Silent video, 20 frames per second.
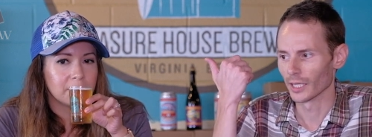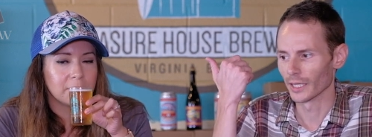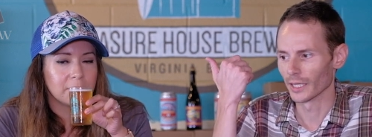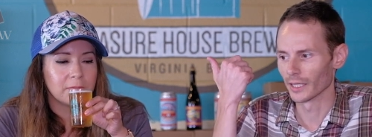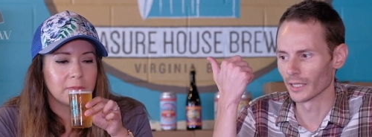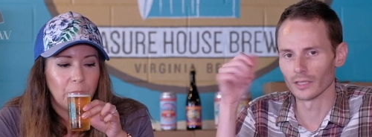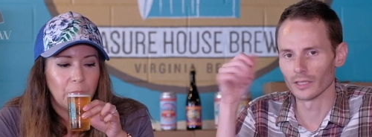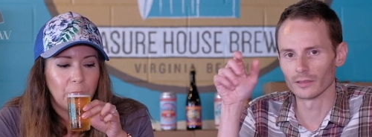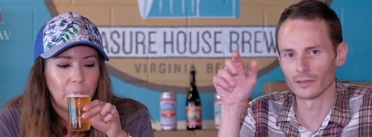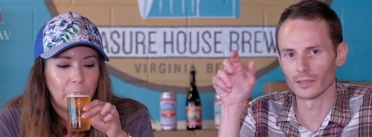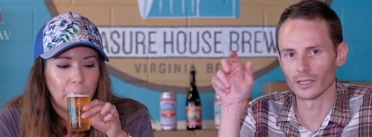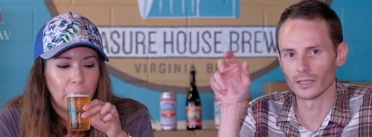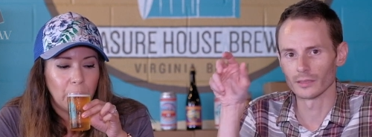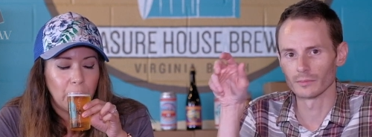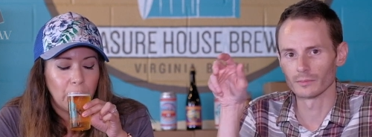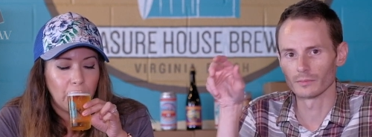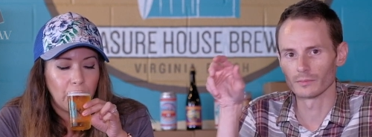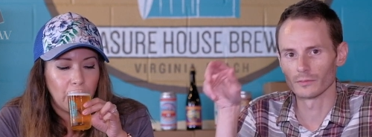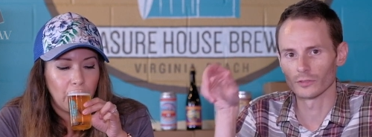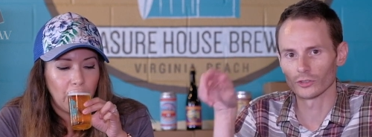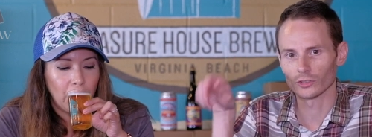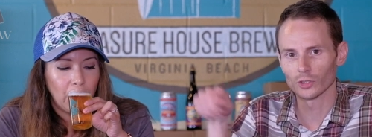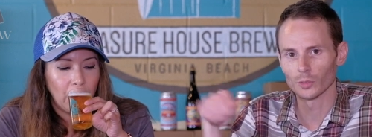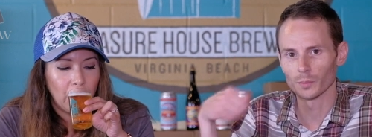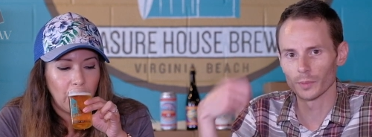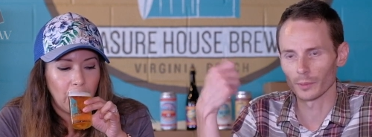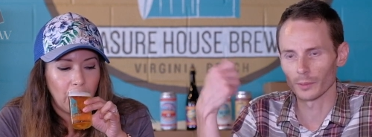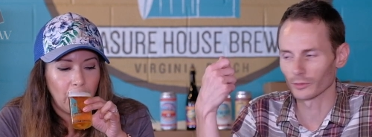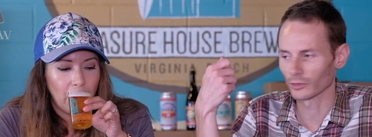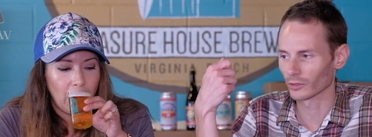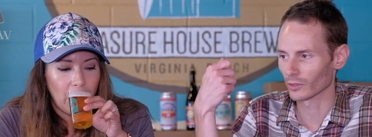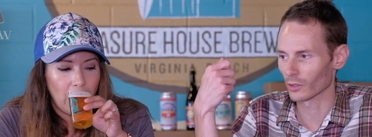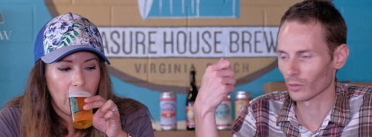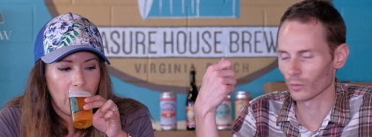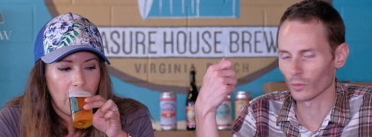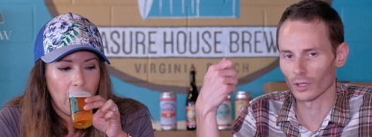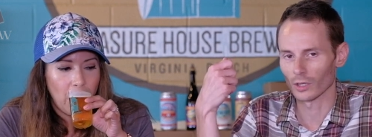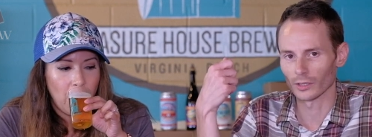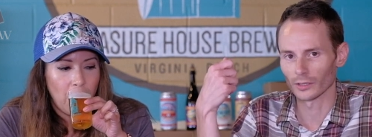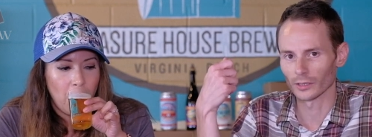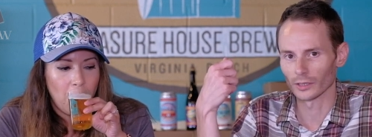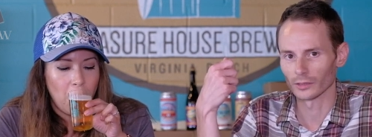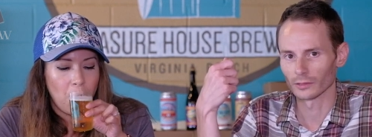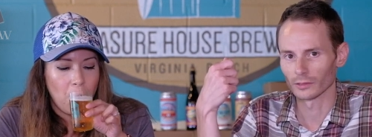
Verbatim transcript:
Speaker 1: and they scoop up salt water,